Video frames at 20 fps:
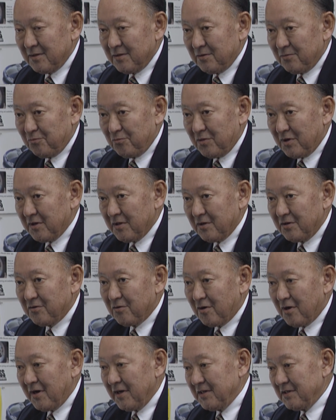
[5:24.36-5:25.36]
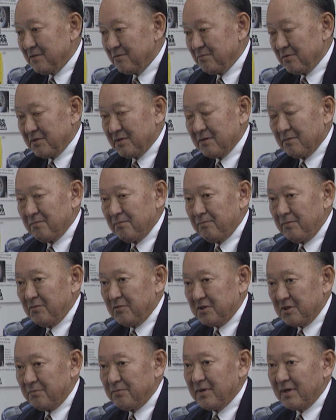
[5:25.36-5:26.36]
one of the drawings was
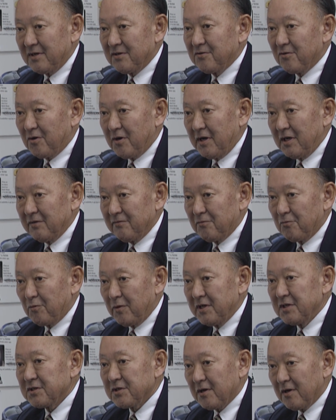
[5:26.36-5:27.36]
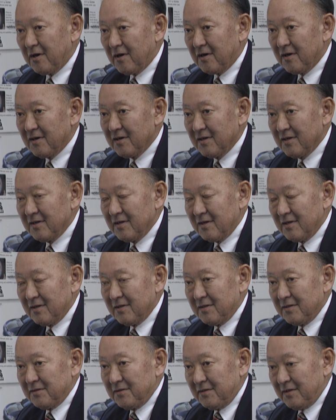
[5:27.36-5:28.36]
a big drawing of a race car.
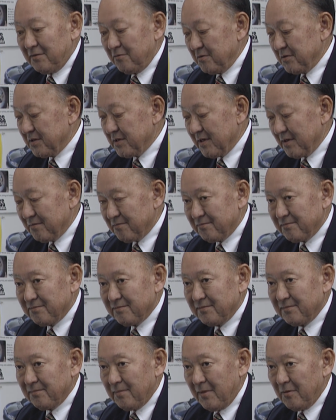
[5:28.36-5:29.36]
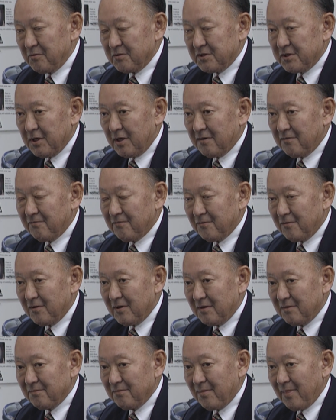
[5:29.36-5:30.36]
It was done for
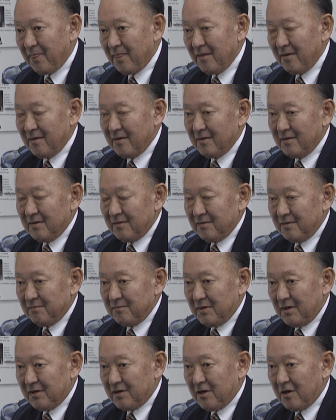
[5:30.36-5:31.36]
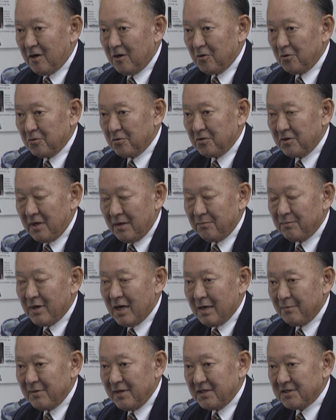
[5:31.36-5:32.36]
a car owner named
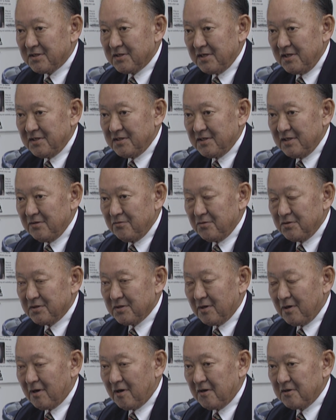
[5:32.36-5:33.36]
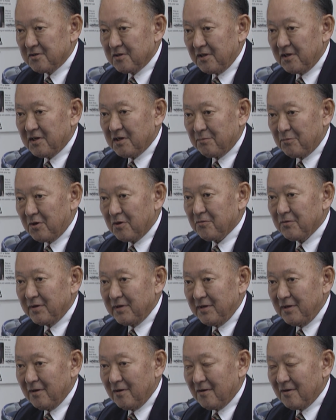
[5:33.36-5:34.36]
Bob Estes. He was a large Lincoln Mercury
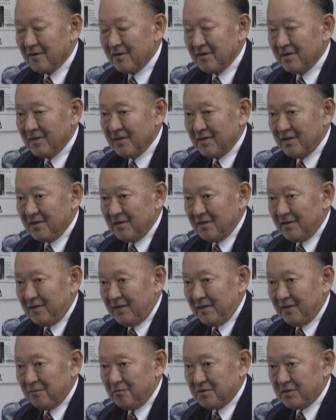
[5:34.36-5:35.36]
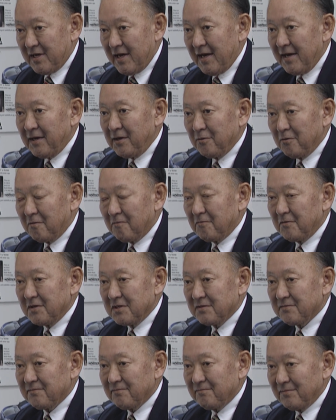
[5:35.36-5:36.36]
dealer, and it was hanging over
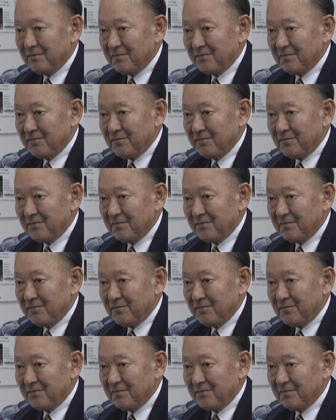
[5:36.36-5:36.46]
his